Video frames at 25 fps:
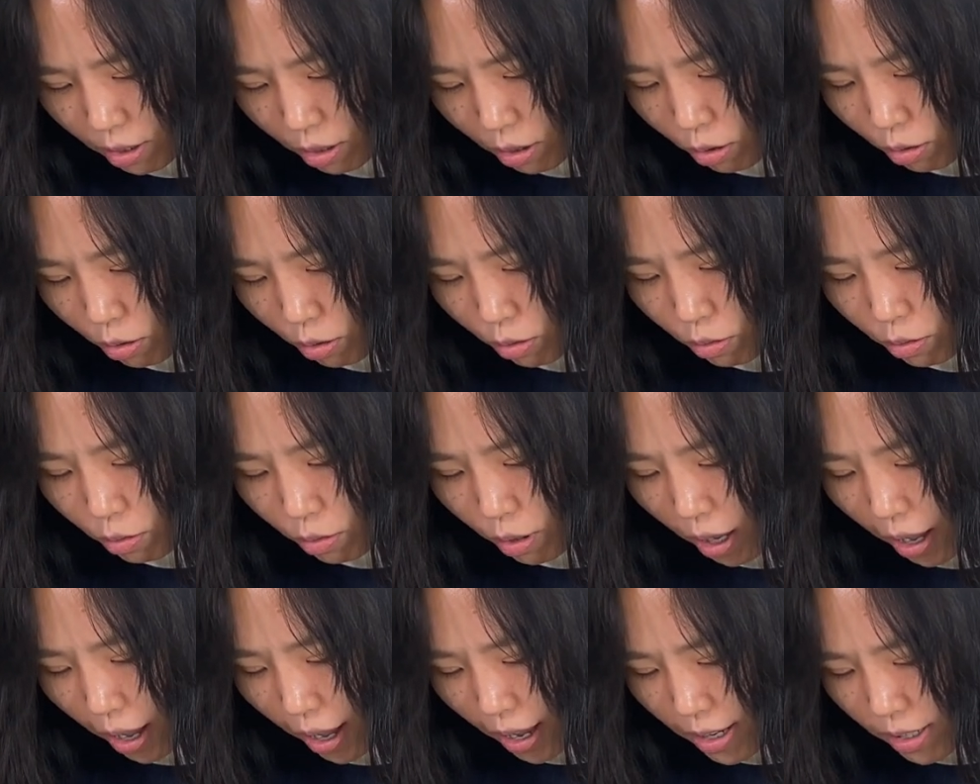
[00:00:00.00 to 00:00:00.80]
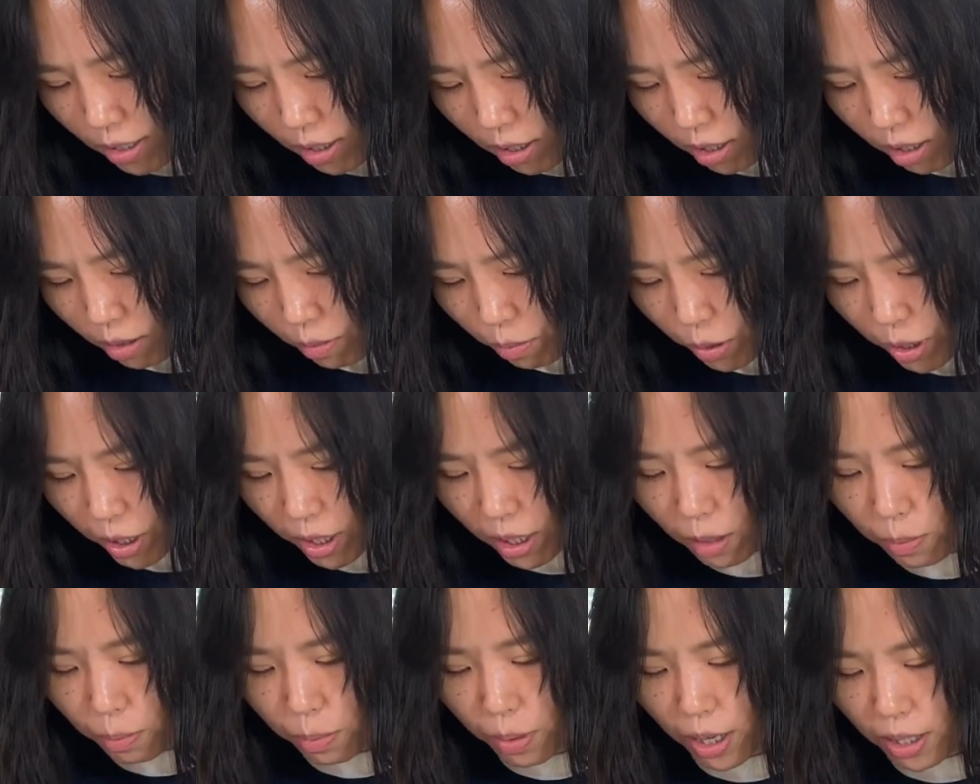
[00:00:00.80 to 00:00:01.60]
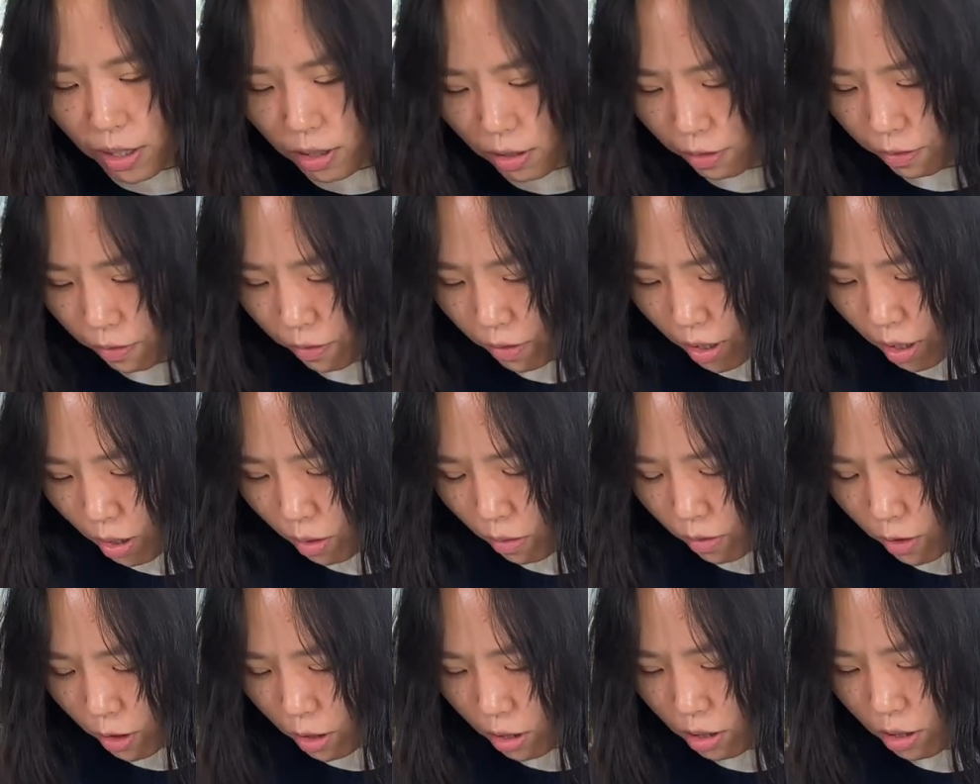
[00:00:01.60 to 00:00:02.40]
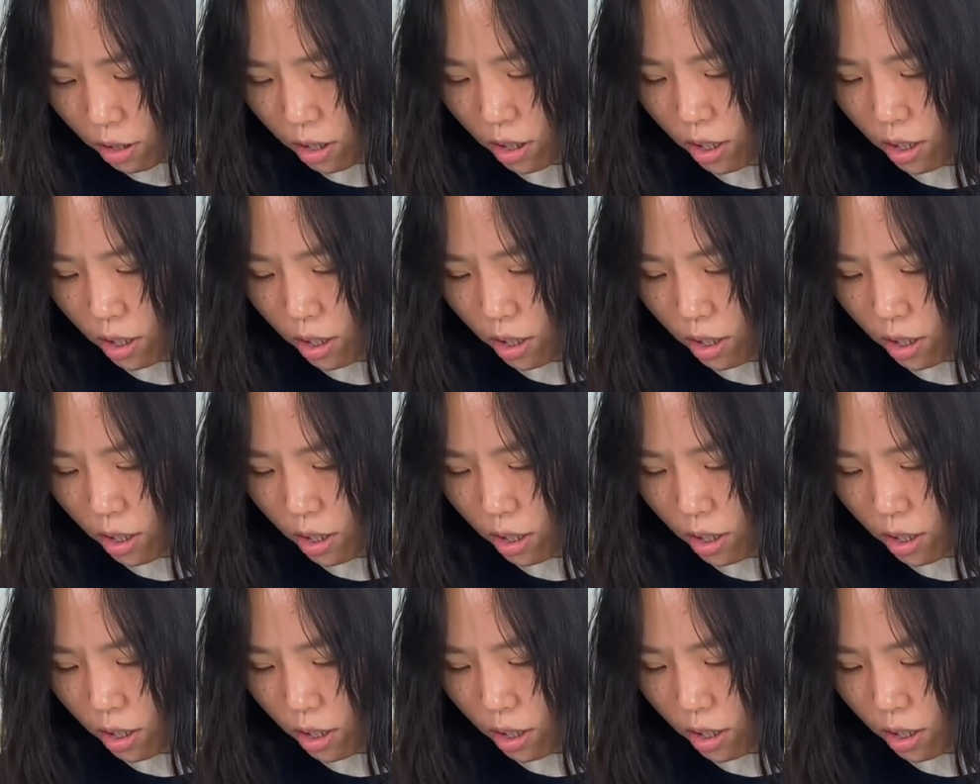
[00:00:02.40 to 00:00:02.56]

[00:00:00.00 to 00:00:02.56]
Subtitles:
to add the peanut butter flavor.